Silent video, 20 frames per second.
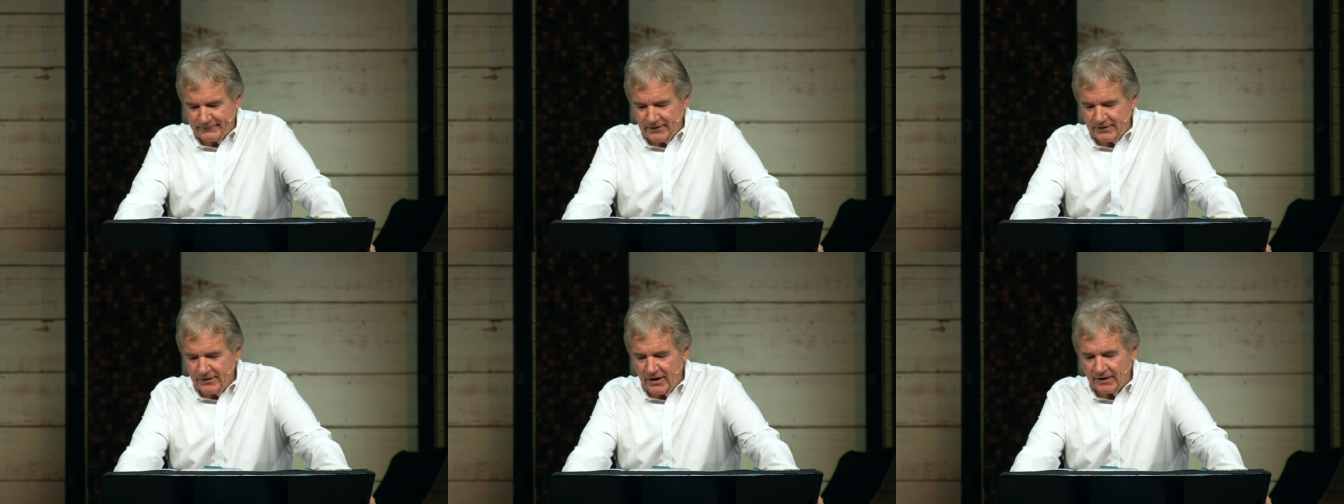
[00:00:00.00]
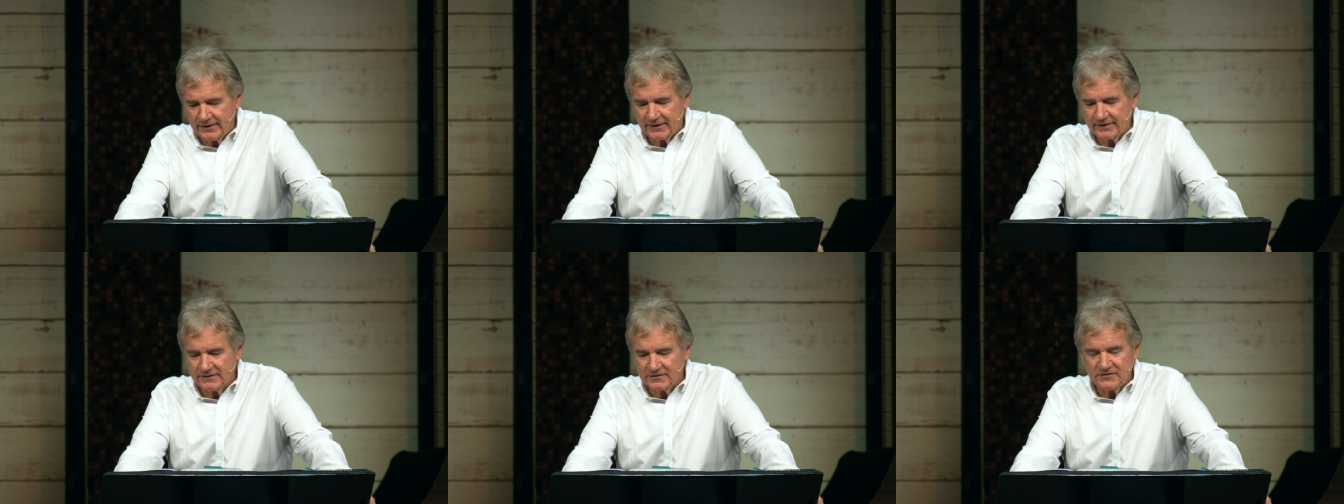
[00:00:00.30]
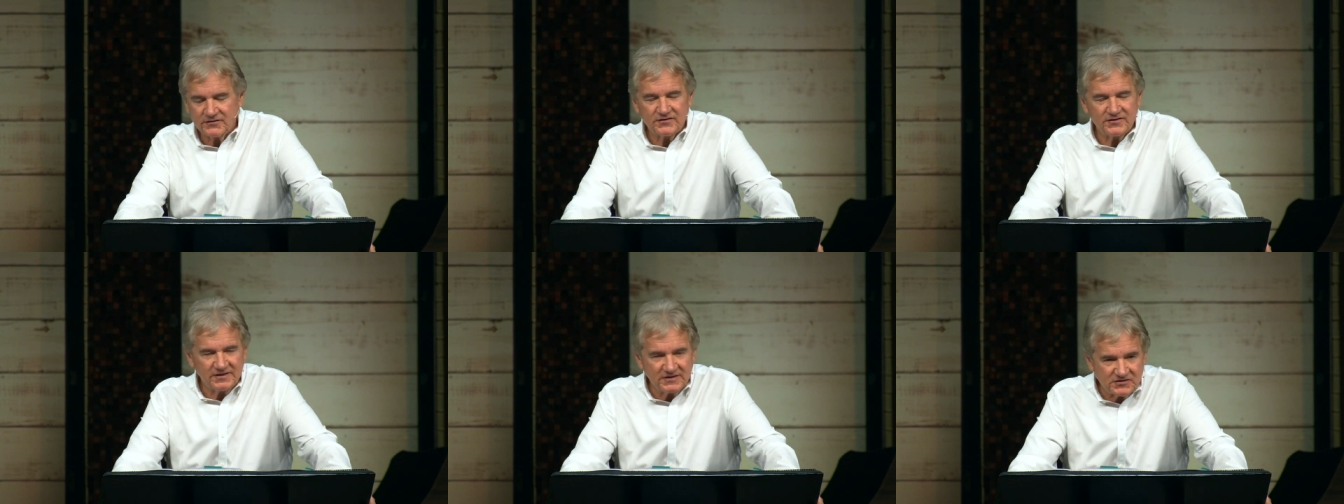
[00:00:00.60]
not an
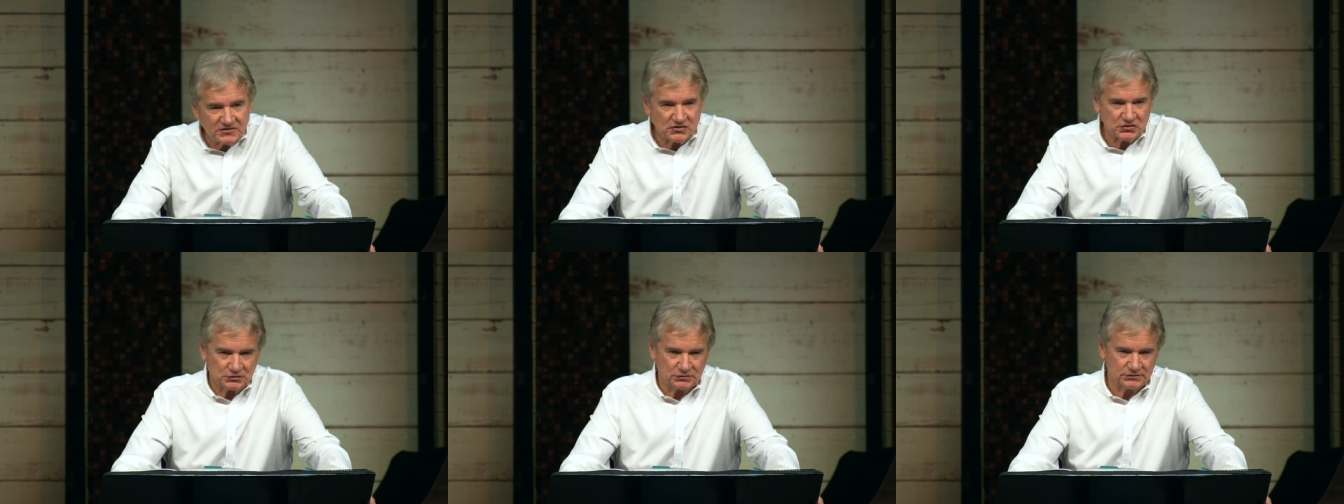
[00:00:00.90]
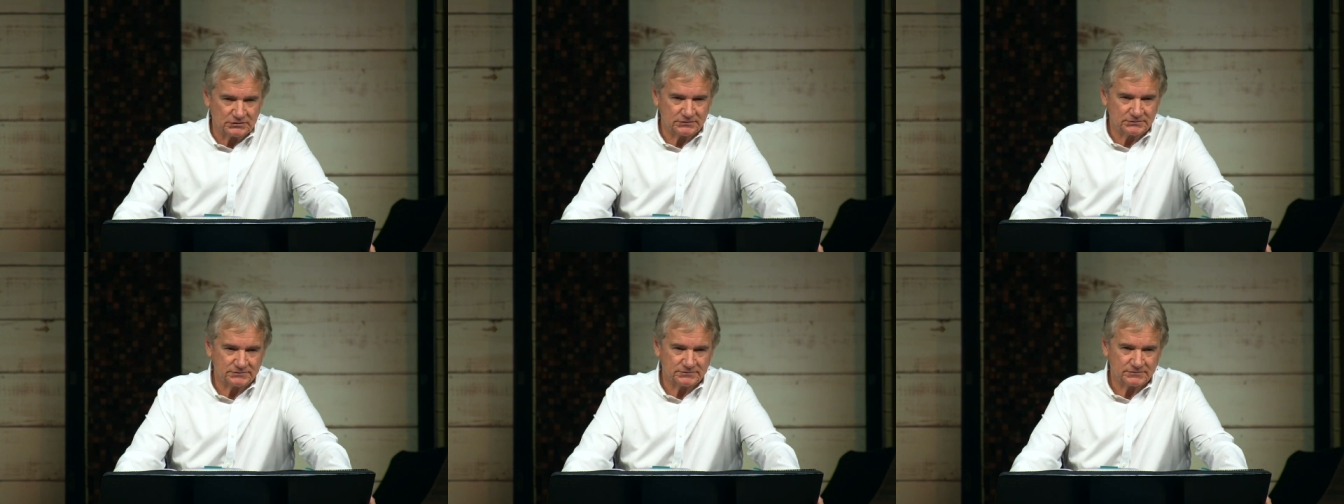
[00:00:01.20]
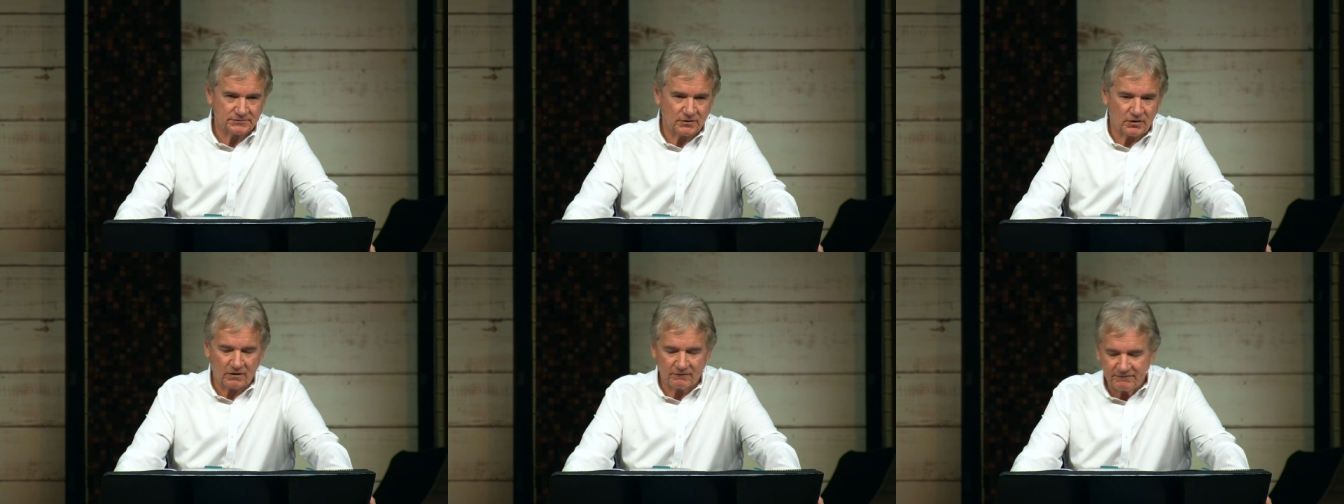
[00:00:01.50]
essential
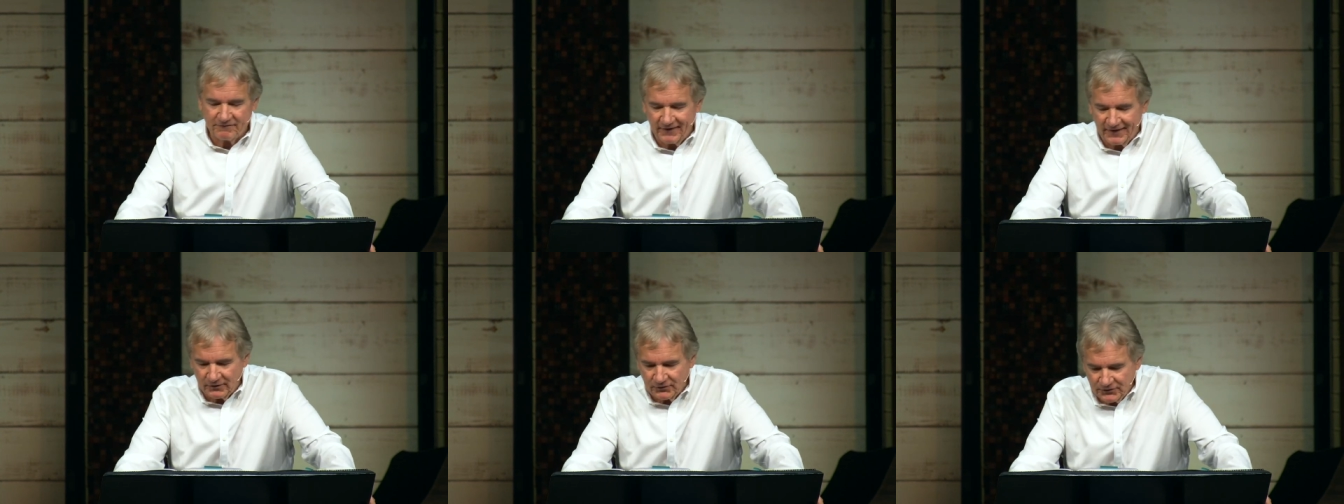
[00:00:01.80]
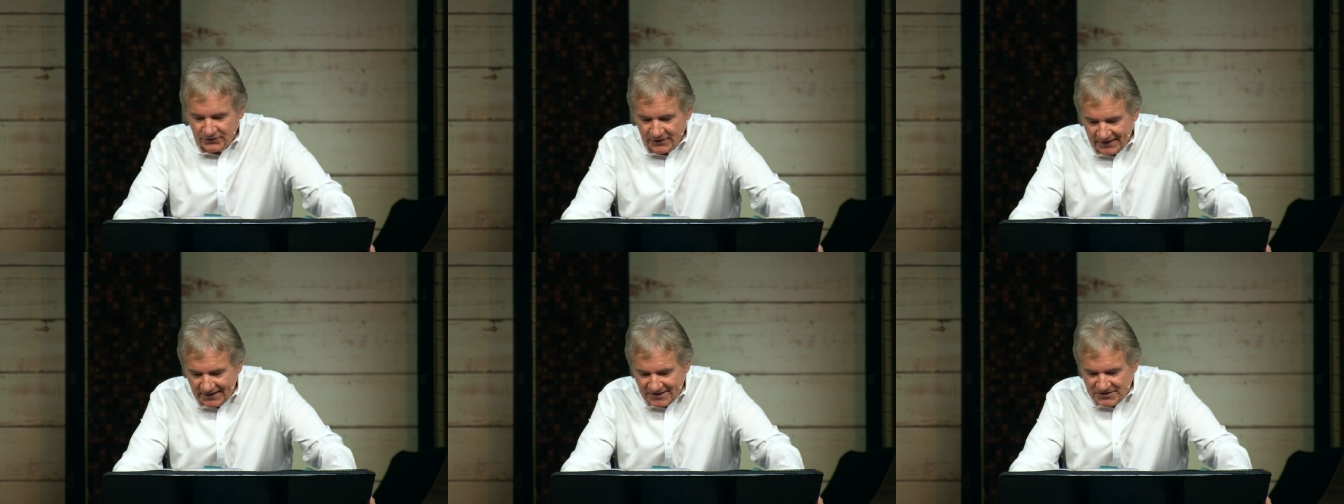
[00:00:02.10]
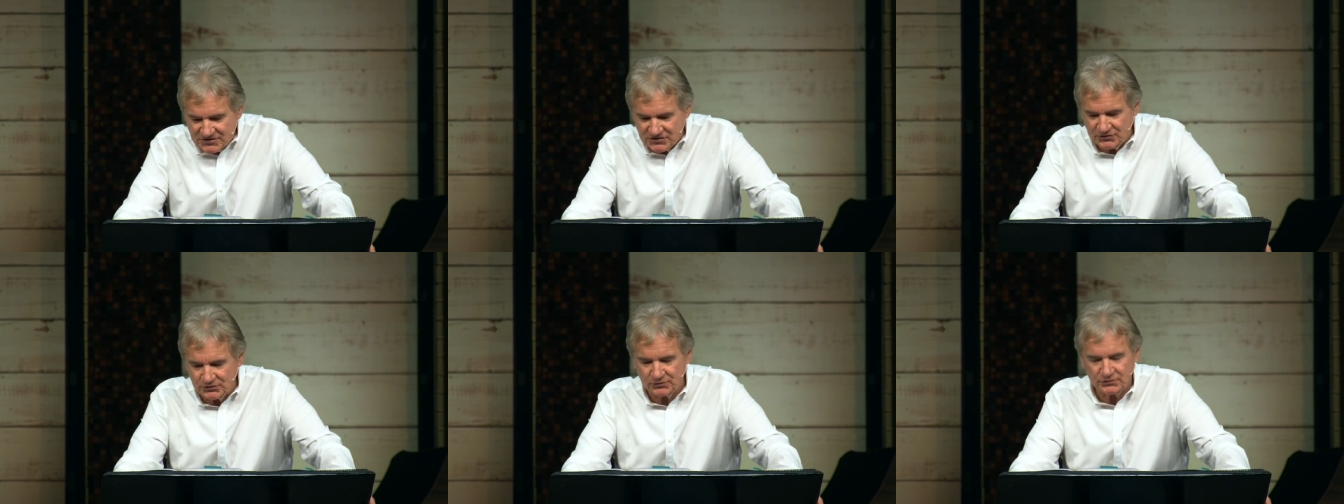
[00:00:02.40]
or
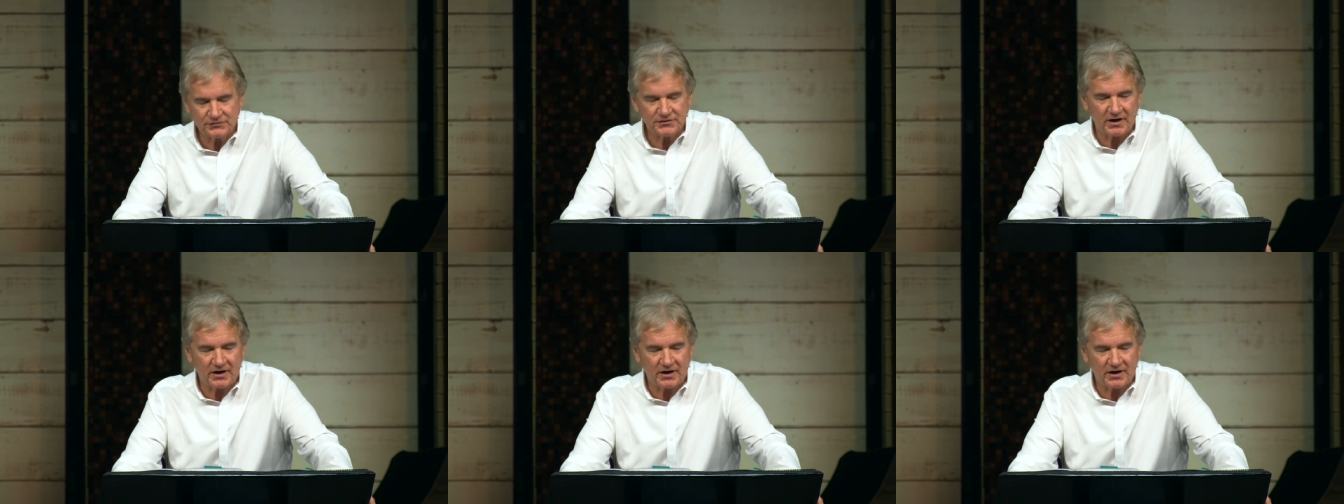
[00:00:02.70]
foundational